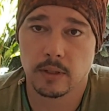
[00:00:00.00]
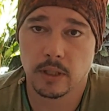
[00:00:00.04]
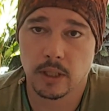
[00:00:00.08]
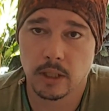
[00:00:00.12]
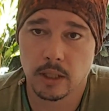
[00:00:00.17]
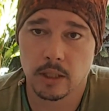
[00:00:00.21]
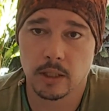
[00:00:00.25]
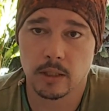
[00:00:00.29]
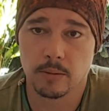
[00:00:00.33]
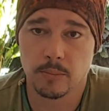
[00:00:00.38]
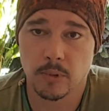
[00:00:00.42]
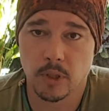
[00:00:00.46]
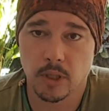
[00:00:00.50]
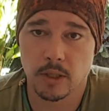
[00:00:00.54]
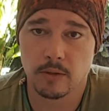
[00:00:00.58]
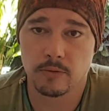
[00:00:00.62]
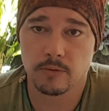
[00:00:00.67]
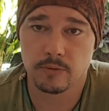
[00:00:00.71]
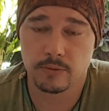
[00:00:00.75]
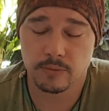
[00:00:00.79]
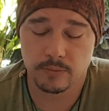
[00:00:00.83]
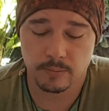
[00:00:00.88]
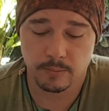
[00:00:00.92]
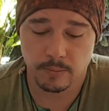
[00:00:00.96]

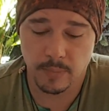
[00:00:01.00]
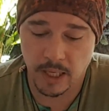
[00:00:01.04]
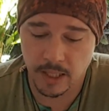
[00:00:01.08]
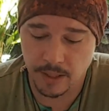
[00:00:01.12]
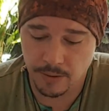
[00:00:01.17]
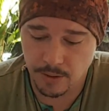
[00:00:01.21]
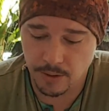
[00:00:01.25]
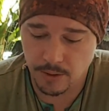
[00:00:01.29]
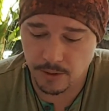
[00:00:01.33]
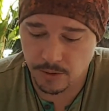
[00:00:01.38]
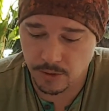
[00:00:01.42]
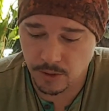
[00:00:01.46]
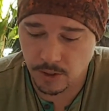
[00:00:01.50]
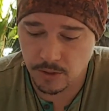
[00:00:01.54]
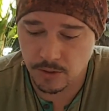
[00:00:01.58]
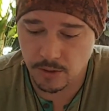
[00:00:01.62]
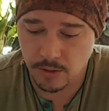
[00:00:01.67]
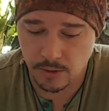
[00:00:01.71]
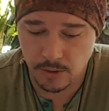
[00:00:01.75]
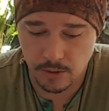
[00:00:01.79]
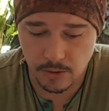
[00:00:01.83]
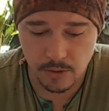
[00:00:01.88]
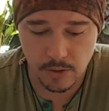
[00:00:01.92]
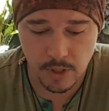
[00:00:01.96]
I've made the
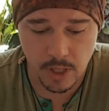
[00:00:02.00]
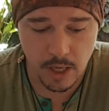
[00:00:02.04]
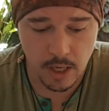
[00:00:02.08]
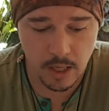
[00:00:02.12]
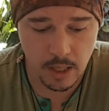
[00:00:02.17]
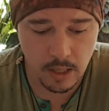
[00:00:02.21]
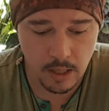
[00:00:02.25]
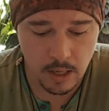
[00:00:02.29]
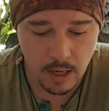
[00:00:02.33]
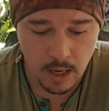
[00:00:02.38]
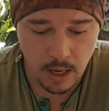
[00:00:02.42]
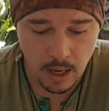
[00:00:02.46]
decision to stay,